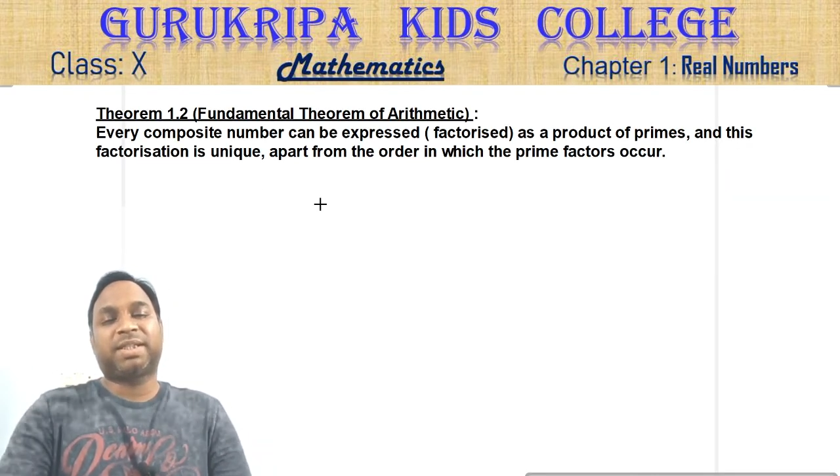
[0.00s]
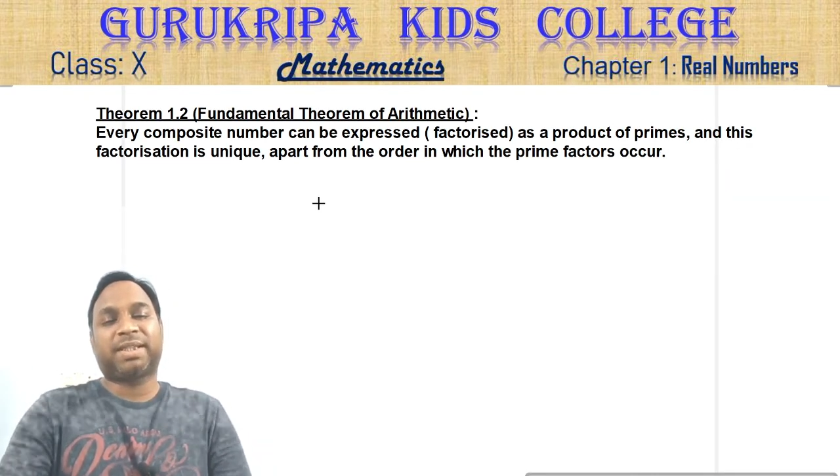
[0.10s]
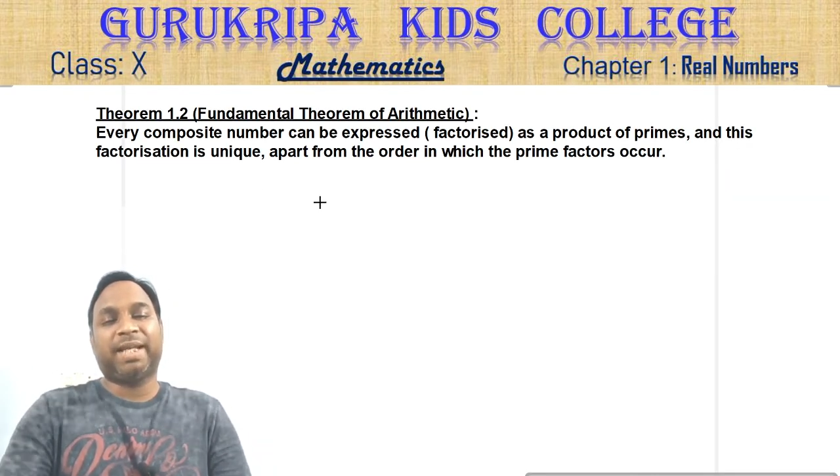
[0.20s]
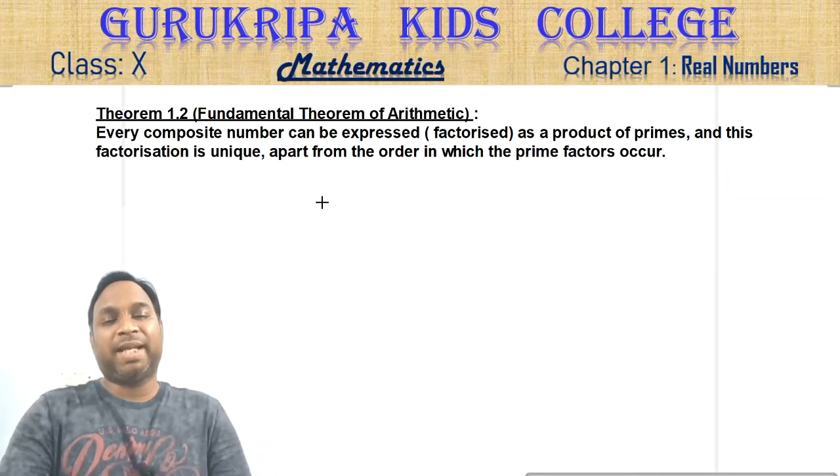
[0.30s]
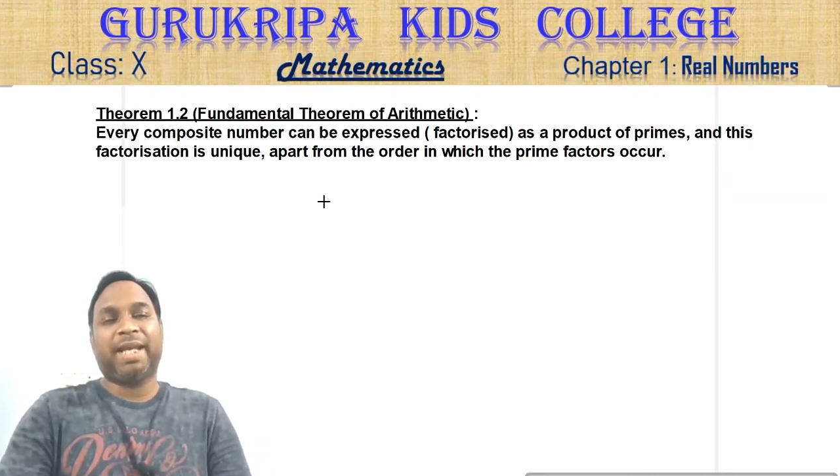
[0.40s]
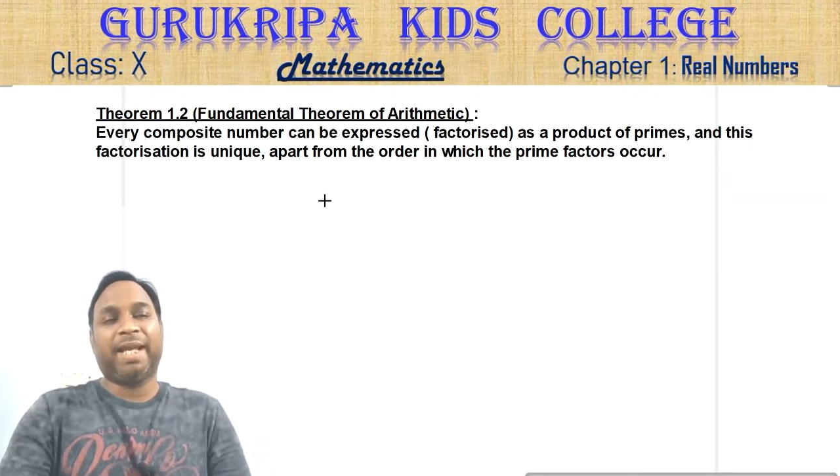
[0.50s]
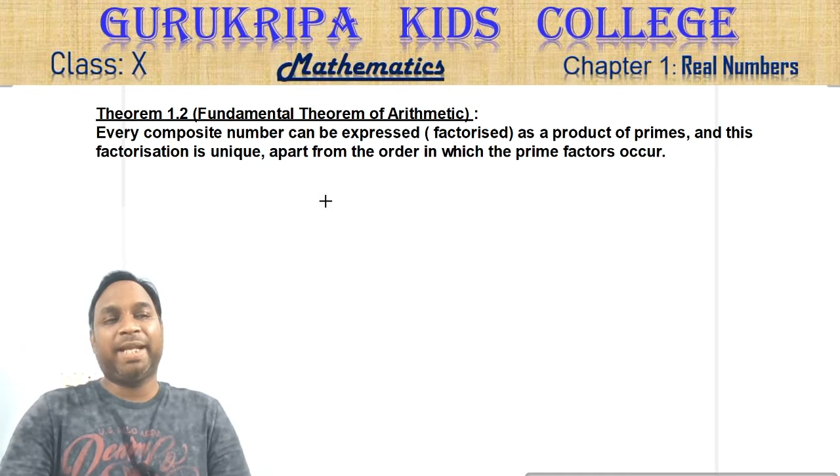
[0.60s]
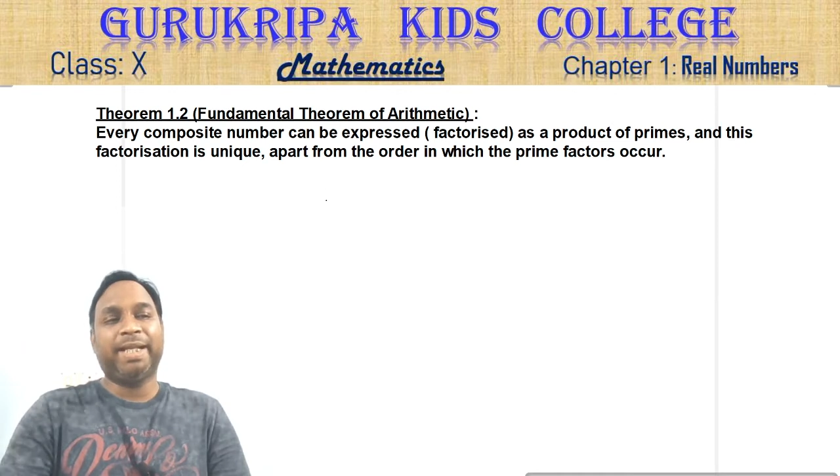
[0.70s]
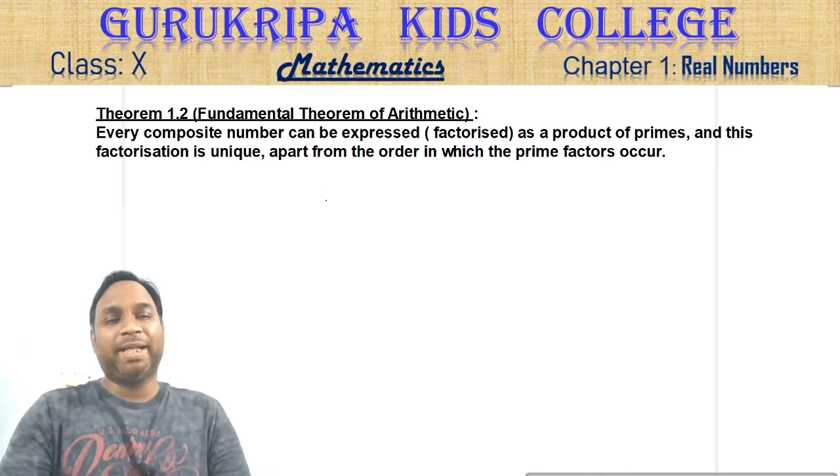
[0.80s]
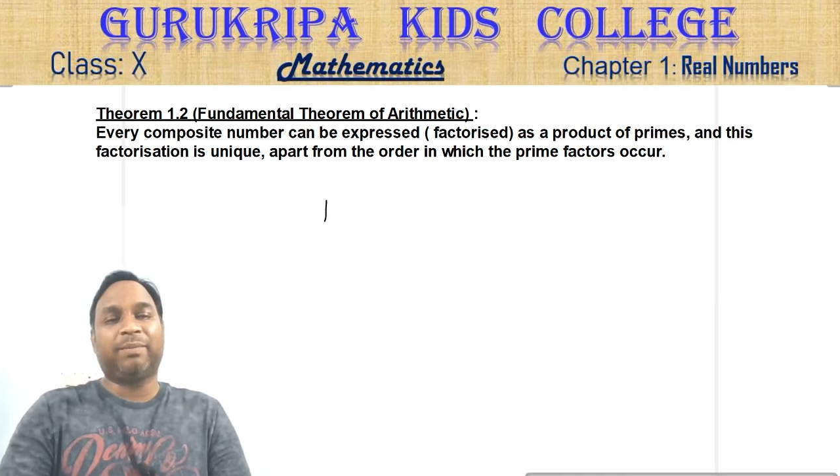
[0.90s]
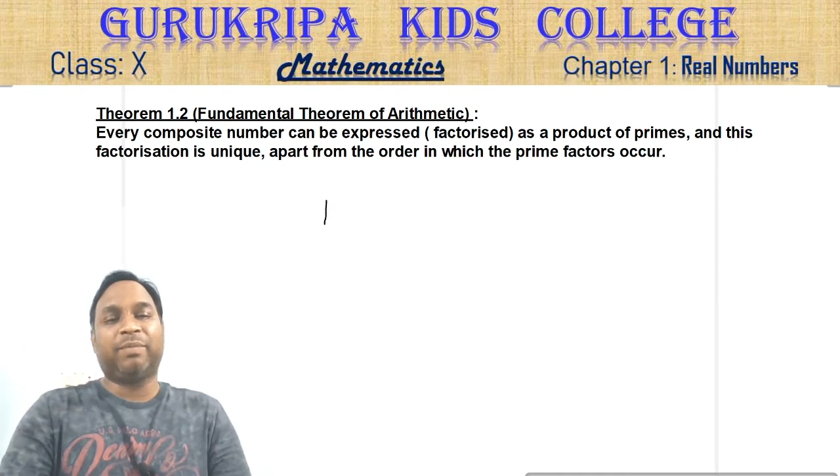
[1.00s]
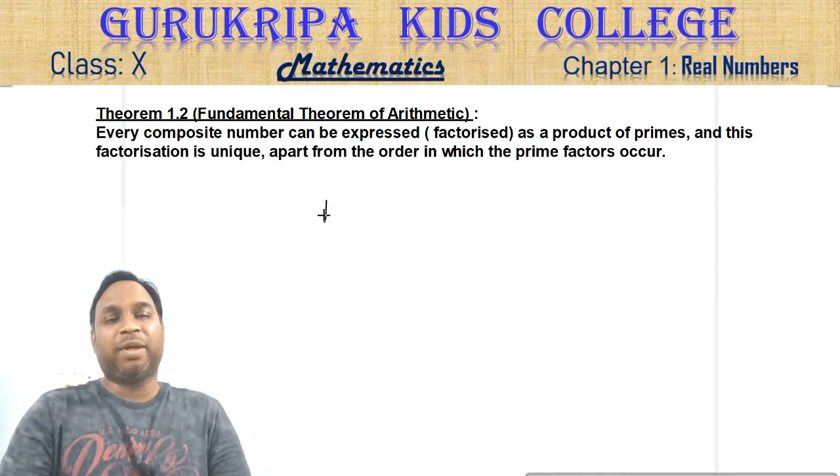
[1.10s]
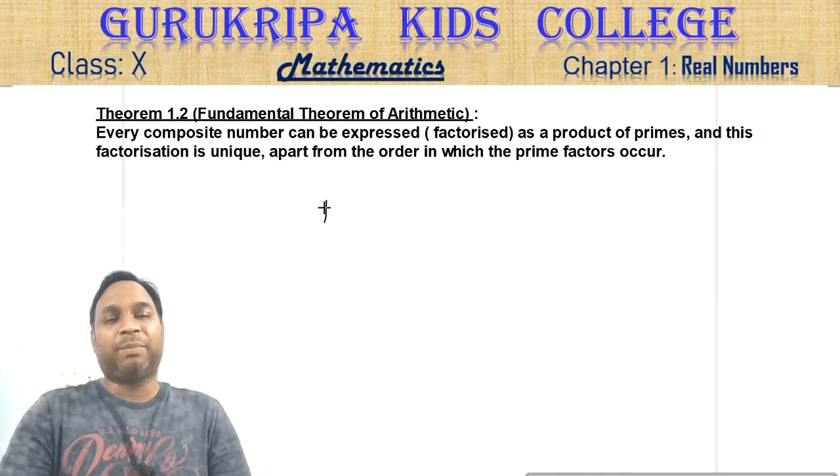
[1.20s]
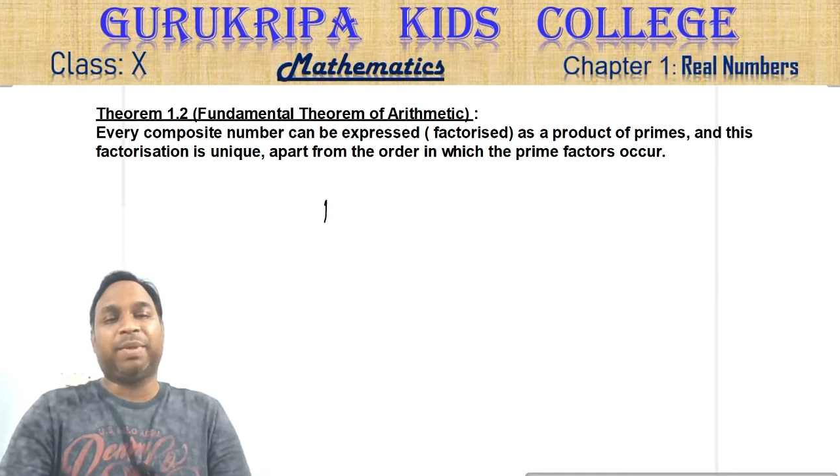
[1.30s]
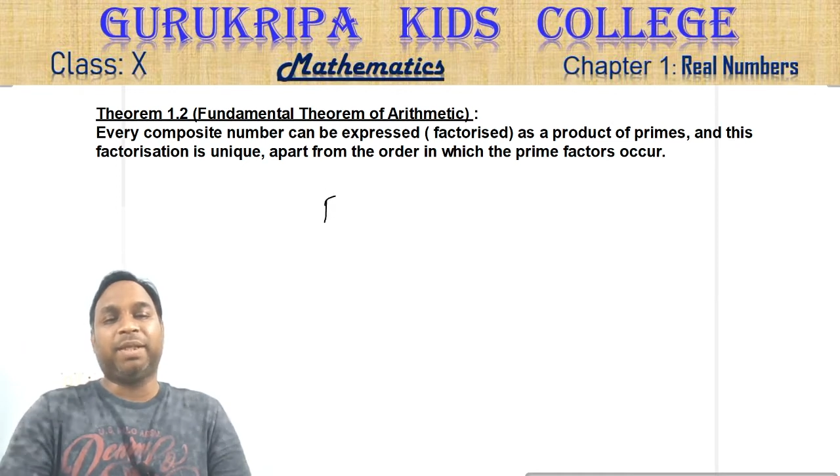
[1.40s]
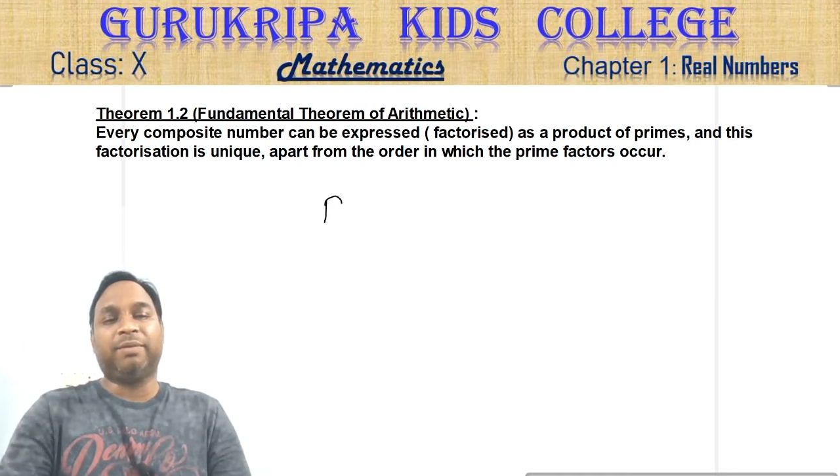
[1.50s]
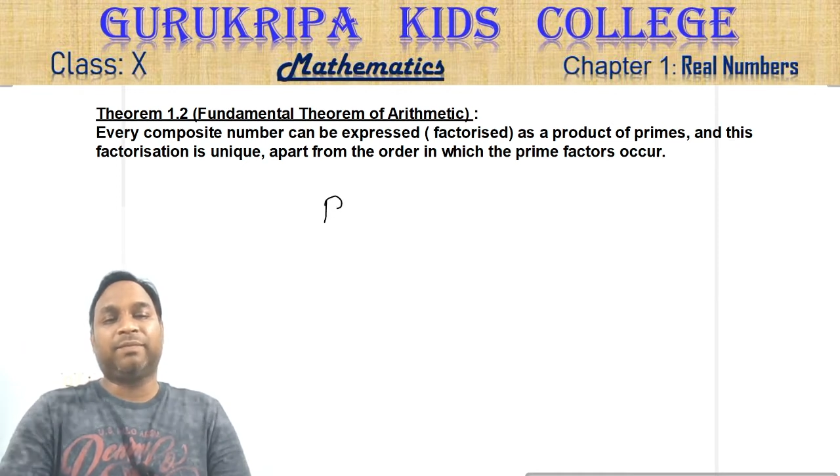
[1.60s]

Take any number p,